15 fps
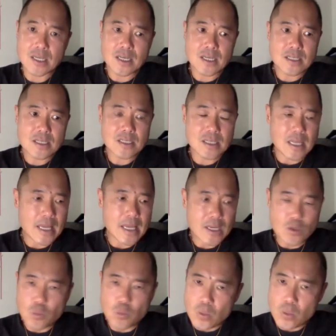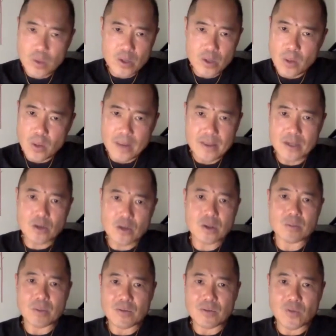today in a way that it
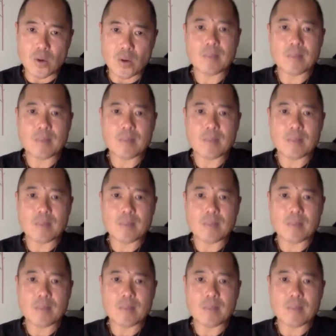couldn't before.